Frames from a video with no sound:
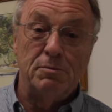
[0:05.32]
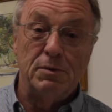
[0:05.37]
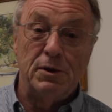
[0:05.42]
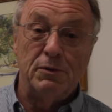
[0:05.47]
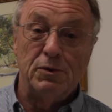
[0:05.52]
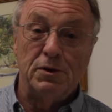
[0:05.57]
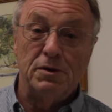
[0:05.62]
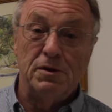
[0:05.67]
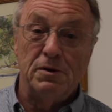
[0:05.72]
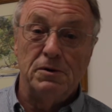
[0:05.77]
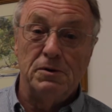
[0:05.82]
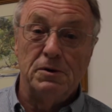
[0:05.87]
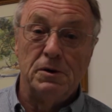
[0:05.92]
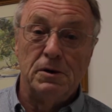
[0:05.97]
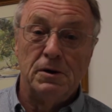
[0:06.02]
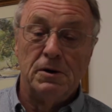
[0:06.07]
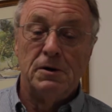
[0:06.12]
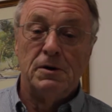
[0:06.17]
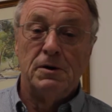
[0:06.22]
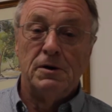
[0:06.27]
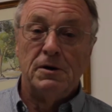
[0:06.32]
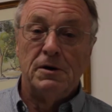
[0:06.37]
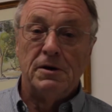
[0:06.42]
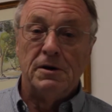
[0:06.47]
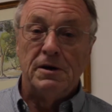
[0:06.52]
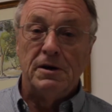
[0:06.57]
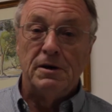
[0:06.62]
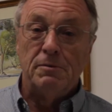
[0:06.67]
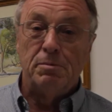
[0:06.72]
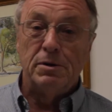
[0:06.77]
be with you
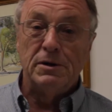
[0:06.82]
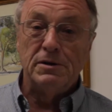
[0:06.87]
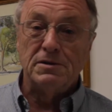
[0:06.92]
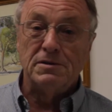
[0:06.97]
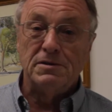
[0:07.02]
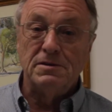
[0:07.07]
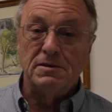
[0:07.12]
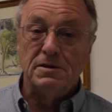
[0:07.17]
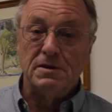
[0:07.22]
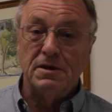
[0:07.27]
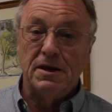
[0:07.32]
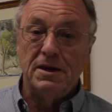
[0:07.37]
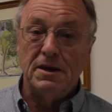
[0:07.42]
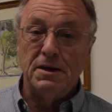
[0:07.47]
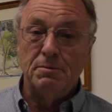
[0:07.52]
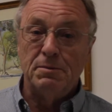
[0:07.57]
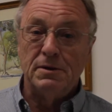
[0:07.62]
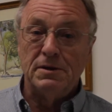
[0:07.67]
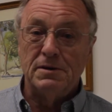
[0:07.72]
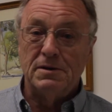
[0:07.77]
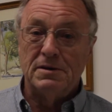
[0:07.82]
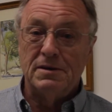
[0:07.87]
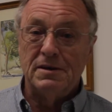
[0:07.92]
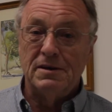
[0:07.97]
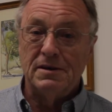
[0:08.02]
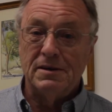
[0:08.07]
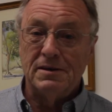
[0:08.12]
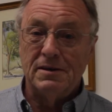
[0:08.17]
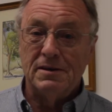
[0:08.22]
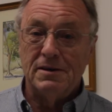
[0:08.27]
in person today, but
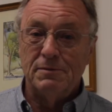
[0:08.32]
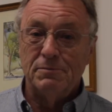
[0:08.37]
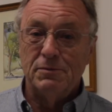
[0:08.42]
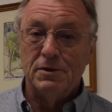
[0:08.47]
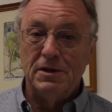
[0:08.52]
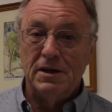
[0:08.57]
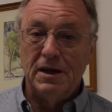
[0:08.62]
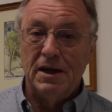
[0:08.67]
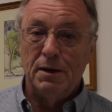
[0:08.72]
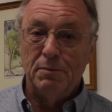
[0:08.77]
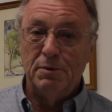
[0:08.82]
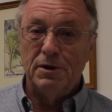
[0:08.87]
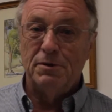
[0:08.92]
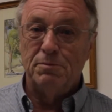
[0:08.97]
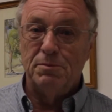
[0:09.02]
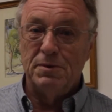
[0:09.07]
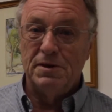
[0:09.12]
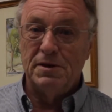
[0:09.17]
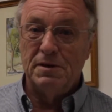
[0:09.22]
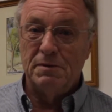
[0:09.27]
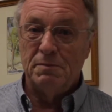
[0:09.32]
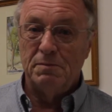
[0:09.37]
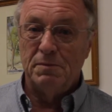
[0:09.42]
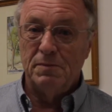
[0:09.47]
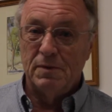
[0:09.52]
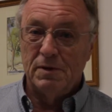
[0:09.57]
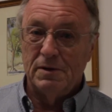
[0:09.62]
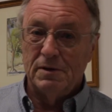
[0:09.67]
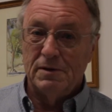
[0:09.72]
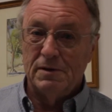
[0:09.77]
I'm really happy to be
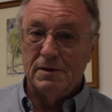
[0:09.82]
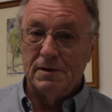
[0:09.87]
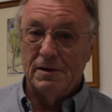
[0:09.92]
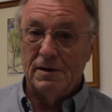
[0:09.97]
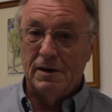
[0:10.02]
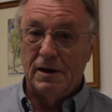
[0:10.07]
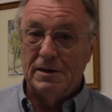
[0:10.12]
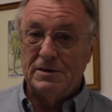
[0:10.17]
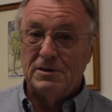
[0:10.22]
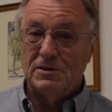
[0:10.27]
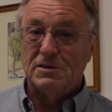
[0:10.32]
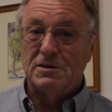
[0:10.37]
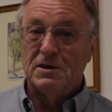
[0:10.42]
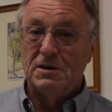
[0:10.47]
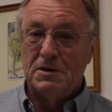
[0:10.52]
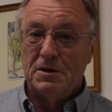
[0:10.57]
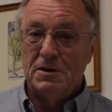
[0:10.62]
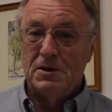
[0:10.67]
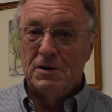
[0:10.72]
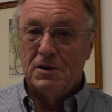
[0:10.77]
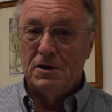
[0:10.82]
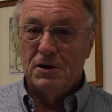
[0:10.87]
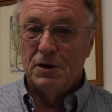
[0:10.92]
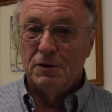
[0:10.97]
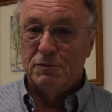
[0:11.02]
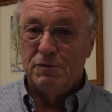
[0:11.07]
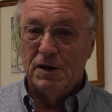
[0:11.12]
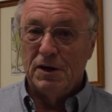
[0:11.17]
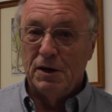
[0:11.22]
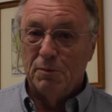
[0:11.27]
at least
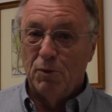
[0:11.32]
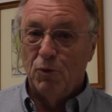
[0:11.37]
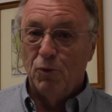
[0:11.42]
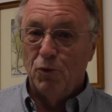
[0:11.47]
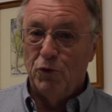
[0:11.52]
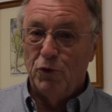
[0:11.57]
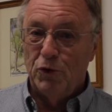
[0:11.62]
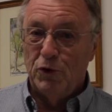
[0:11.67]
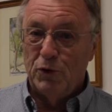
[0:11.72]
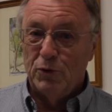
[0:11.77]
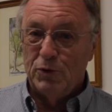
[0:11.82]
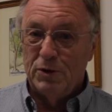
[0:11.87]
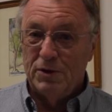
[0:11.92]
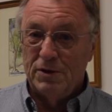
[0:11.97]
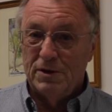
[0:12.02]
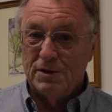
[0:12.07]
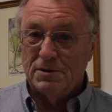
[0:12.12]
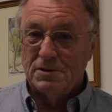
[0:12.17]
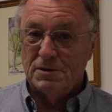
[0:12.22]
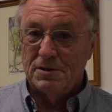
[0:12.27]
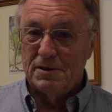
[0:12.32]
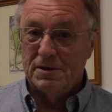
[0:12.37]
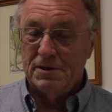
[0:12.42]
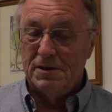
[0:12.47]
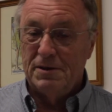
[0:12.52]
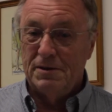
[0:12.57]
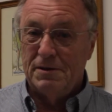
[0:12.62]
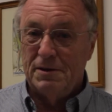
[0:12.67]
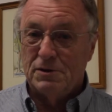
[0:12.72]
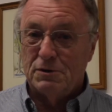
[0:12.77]
available to you in
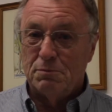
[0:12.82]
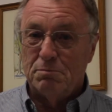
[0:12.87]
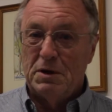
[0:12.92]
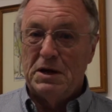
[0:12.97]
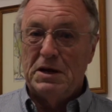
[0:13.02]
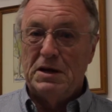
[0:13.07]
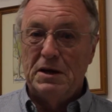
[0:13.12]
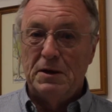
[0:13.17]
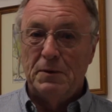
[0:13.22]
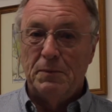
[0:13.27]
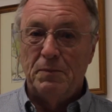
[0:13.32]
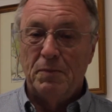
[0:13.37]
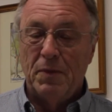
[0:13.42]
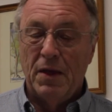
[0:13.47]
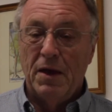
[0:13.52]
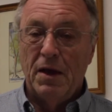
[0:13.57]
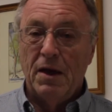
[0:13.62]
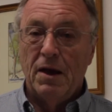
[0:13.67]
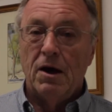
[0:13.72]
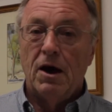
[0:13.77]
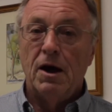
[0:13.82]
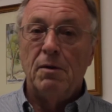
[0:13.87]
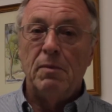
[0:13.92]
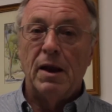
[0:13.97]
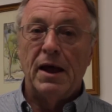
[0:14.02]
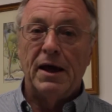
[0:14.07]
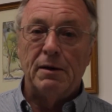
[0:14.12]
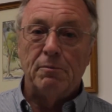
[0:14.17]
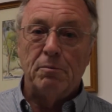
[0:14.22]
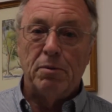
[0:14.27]
this medium. I'm
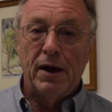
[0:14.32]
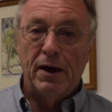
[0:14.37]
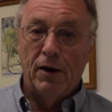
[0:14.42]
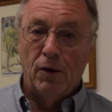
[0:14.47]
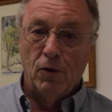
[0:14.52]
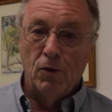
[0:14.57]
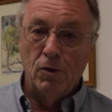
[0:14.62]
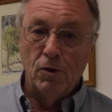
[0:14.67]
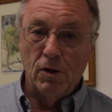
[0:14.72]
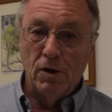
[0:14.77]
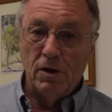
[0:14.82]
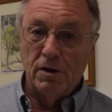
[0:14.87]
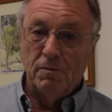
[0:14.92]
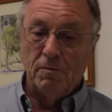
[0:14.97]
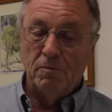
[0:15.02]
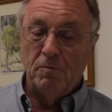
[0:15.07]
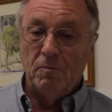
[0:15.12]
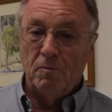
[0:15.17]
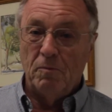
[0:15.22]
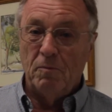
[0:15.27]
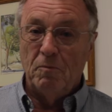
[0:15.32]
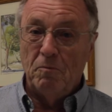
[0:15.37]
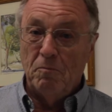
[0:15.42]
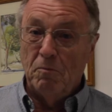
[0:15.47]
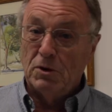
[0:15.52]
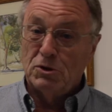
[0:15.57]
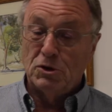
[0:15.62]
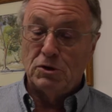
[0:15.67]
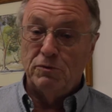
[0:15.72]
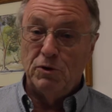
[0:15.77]
Lange Powell.
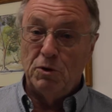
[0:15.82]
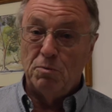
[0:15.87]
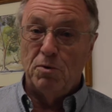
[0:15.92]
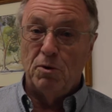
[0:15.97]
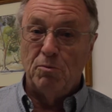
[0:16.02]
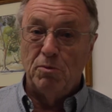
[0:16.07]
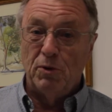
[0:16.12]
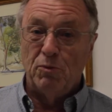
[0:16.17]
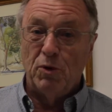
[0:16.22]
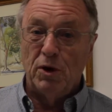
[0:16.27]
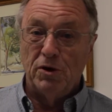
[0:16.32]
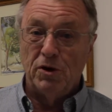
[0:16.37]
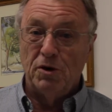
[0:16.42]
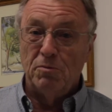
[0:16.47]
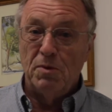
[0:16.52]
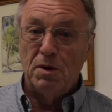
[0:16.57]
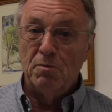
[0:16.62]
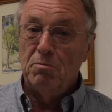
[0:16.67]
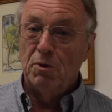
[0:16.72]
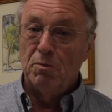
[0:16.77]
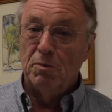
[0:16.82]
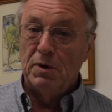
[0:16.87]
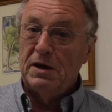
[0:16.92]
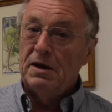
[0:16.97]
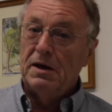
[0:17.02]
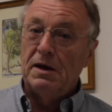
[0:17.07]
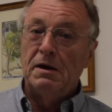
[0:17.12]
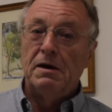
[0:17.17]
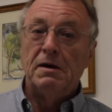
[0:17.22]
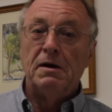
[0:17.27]
Most of you probably won't remember
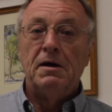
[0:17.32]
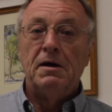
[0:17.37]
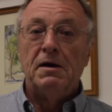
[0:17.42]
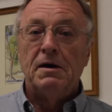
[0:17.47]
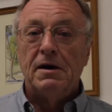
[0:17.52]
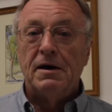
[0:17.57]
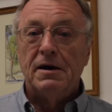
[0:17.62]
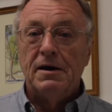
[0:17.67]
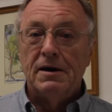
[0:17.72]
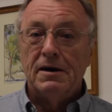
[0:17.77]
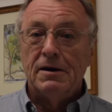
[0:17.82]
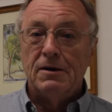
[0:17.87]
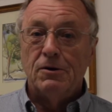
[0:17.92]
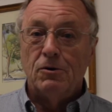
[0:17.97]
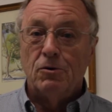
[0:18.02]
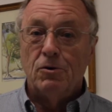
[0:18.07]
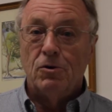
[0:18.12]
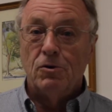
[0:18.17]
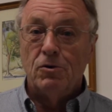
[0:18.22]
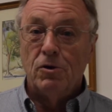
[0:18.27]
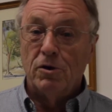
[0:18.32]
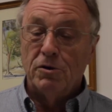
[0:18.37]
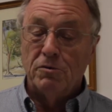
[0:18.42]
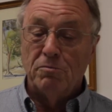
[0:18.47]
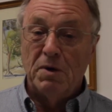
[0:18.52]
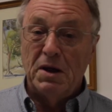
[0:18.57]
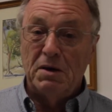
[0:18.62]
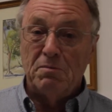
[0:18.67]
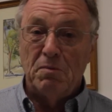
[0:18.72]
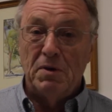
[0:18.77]
me or not
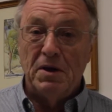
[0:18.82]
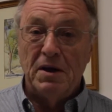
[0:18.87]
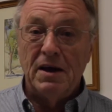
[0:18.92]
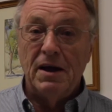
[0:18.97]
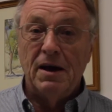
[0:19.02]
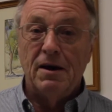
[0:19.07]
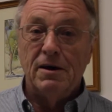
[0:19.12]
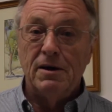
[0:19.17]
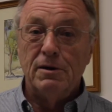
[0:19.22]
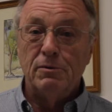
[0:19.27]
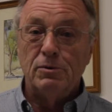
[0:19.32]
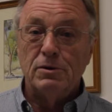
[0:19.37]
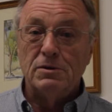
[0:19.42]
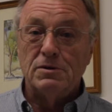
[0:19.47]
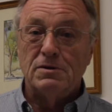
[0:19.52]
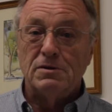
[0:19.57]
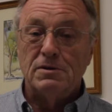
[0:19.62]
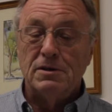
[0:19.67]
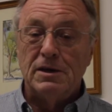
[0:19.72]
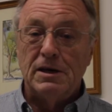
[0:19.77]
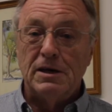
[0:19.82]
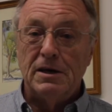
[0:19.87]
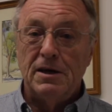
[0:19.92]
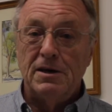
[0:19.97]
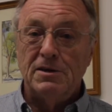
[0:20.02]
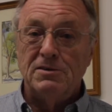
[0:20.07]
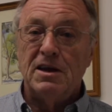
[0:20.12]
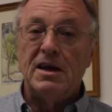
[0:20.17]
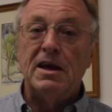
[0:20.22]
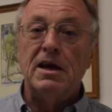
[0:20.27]
have met me. I was the
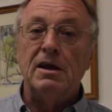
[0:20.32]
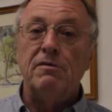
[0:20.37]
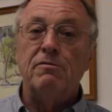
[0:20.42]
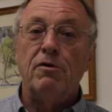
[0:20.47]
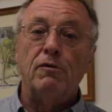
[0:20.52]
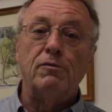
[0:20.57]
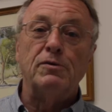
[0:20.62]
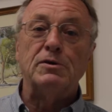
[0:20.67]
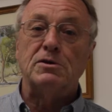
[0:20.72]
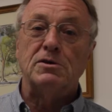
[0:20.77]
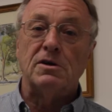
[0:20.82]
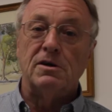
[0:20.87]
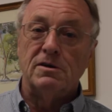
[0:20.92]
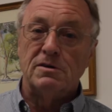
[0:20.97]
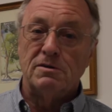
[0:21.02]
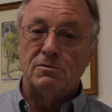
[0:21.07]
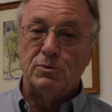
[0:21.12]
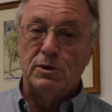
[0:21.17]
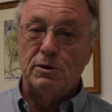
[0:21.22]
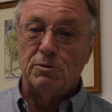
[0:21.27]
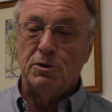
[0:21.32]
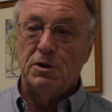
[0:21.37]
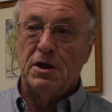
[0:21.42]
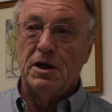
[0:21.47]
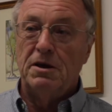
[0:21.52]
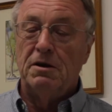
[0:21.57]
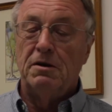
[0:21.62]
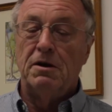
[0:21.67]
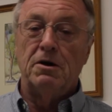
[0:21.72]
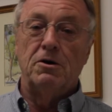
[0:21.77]
executive officer, as we were
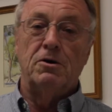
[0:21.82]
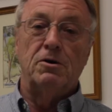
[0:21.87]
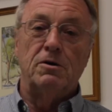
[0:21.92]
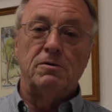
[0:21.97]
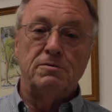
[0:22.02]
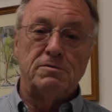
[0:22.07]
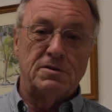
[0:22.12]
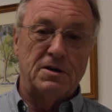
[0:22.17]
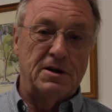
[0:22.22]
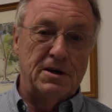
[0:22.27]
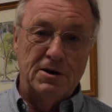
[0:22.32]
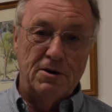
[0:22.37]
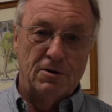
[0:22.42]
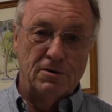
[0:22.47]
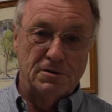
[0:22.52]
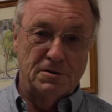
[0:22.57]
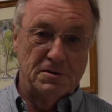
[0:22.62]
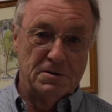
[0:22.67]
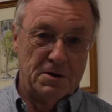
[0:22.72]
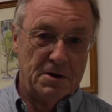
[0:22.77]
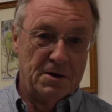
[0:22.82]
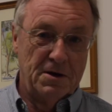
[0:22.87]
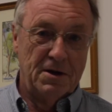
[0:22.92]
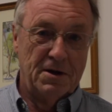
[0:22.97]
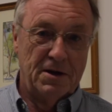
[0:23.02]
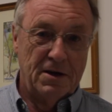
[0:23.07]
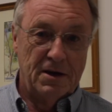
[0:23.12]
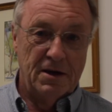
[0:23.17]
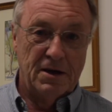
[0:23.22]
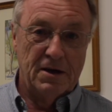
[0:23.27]
then known, of SACOSS
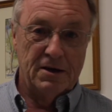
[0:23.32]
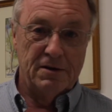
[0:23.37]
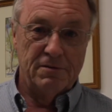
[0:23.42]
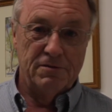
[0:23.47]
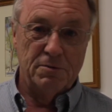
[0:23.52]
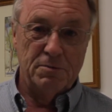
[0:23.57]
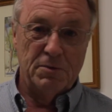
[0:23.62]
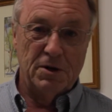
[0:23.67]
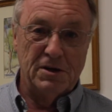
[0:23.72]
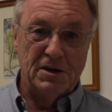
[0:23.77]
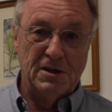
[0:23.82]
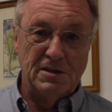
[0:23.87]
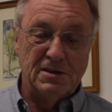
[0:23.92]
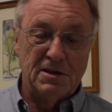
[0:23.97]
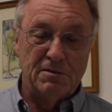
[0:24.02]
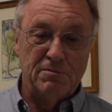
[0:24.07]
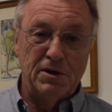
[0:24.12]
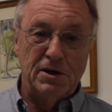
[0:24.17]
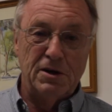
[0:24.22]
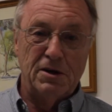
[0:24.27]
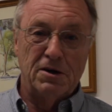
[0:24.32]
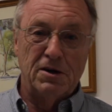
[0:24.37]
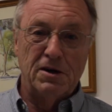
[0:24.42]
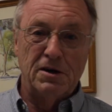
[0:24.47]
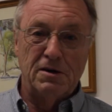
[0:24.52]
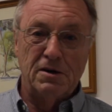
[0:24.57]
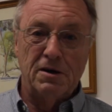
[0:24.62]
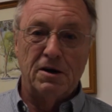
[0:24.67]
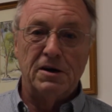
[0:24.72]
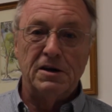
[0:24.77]
from
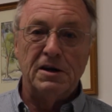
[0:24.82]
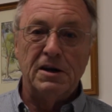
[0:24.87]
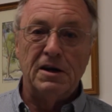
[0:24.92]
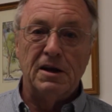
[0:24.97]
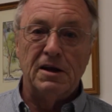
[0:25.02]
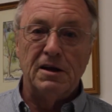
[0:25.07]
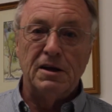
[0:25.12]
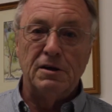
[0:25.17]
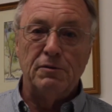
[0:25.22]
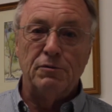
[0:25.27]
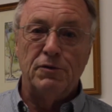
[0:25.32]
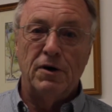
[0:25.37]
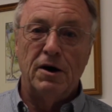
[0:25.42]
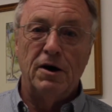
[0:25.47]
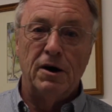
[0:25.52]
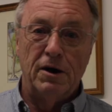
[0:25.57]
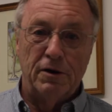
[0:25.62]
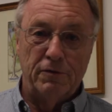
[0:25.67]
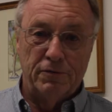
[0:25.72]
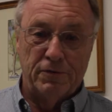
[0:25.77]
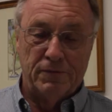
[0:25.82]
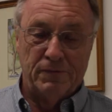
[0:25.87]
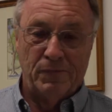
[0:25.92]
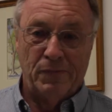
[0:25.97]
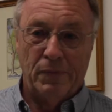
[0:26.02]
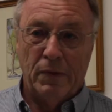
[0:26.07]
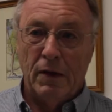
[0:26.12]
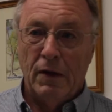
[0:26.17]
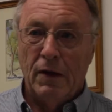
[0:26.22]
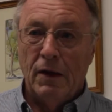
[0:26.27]
1979 to 1985.
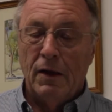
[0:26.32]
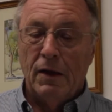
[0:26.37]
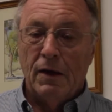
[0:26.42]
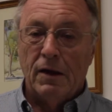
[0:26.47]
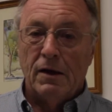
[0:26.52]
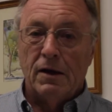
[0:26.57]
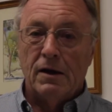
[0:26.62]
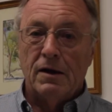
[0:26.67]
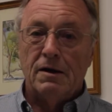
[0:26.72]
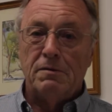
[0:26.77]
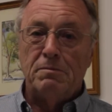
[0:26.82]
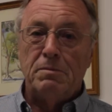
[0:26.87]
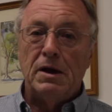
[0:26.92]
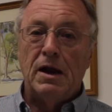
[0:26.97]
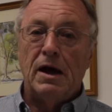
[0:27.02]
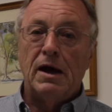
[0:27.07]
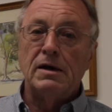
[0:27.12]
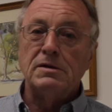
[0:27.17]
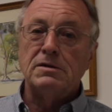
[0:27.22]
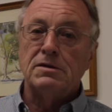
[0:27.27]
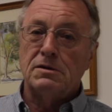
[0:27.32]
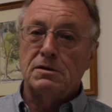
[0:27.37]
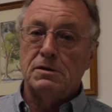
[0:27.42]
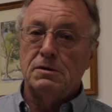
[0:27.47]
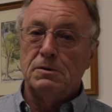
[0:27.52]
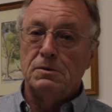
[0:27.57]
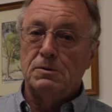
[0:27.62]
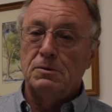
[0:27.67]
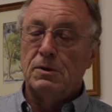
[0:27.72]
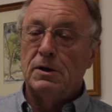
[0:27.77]
And I've been asked
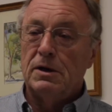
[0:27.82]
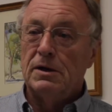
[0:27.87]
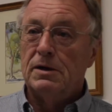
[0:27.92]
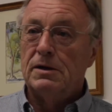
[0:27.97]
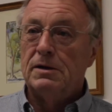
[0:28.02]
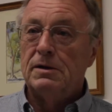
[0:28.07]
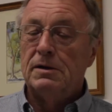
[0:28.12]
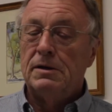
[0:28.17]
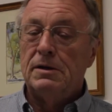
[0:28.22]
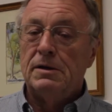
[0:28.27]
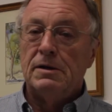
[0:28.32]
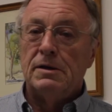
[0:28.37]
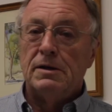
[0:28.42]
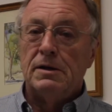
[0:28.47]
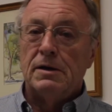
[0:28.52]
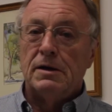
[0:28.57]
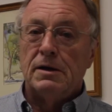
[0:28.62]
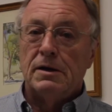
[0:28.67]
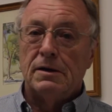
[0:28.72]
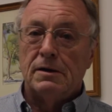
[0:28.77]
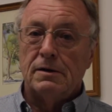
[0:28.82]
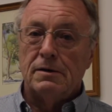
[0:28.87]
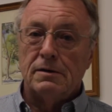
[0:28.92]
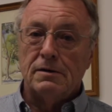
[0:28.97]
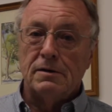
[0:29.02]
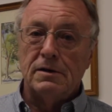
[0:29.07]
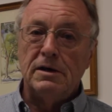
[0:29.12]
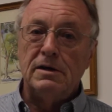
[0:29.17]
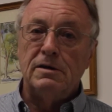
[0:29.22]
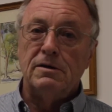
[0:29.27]
to
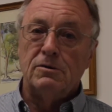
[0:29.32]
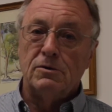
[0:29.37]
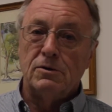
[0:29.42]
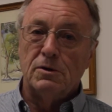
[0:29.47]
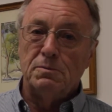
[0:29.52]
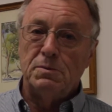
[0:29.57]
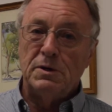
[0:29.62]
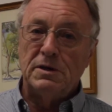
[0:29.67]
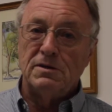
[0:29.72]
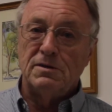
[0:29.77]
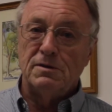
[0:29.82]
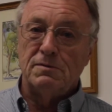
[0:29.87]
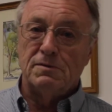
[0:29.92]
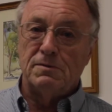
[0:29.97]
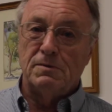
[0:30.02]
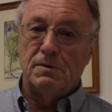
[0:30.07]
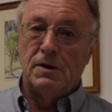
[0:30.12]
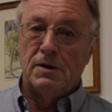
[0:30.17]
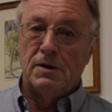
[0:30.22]
read you a piece of